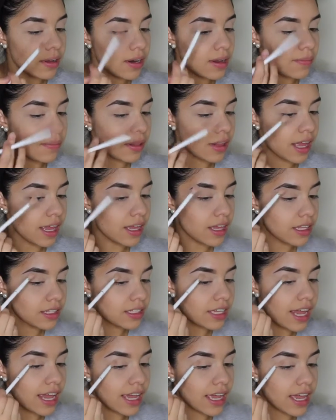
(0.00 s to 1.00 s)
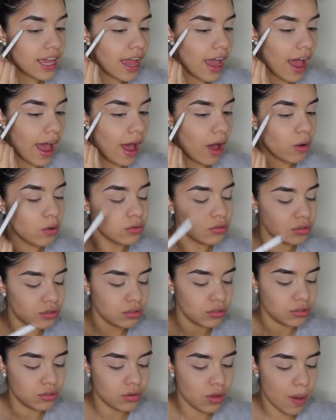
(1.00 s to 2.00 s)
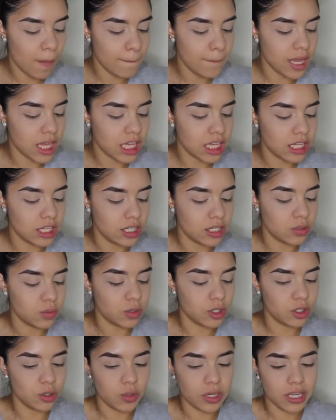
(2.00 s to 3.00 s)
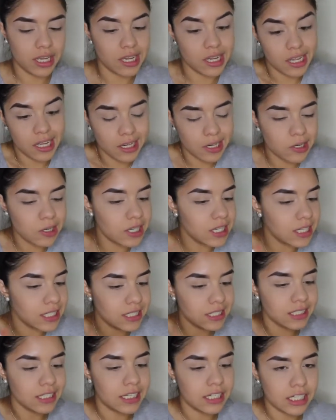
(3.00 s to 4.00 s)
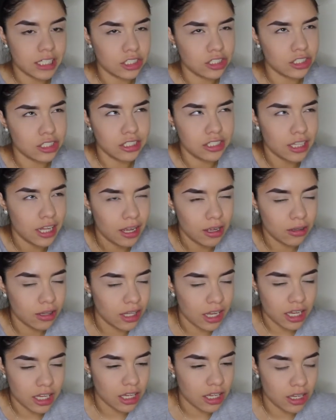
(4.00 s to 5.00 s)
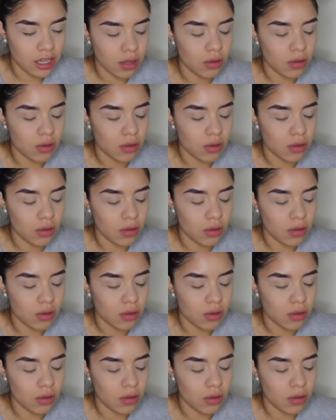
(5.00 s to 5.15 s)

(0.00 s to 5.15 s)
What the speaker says: going to like take it out because we're doing a cut crease and that's just how like it